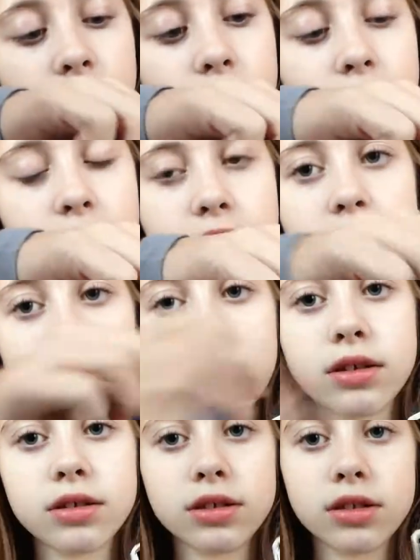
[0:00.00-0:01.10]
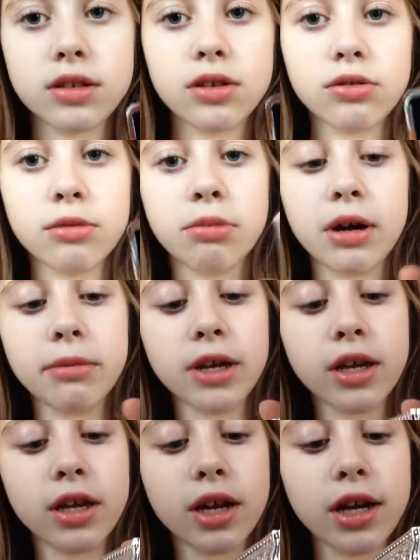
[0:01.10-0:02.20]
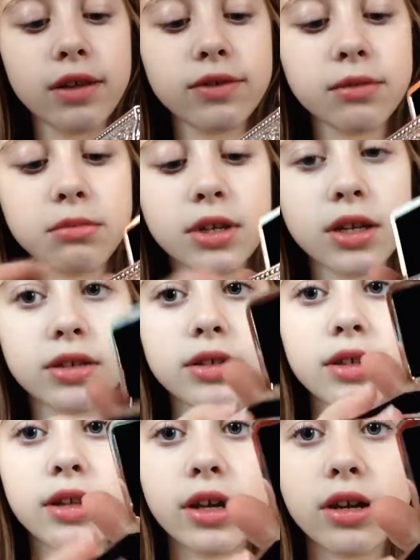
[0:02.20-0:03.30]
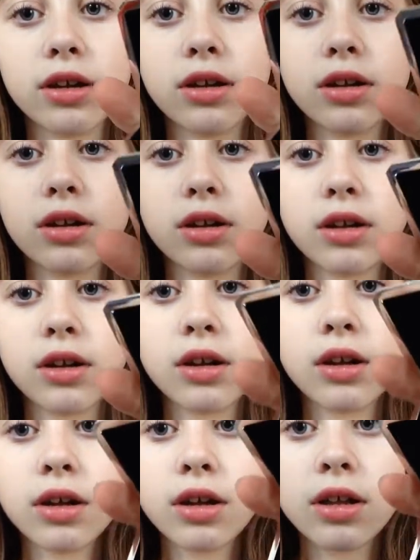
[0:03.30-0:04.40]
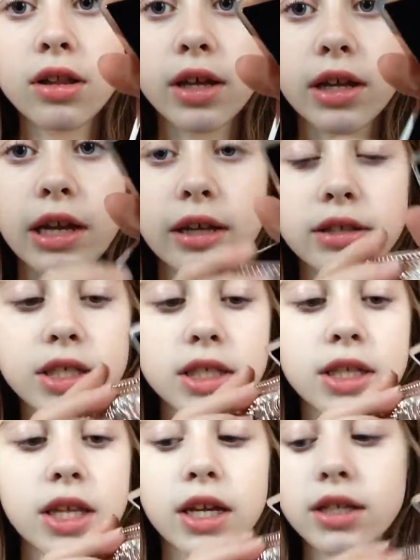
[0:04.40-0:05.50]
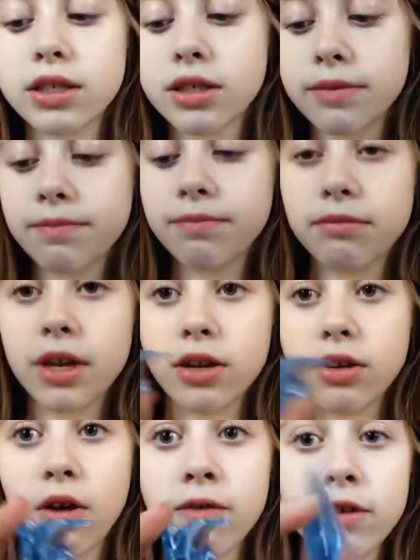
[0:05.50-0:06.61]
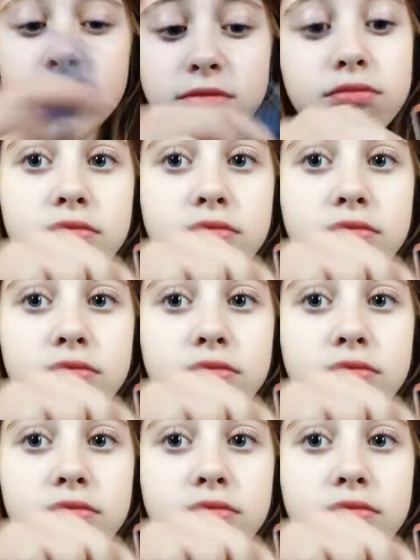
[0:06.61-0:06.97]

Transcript: And yeah, it's just a little compartment, and I have some things in there. Necklaces and things. And a dolphin.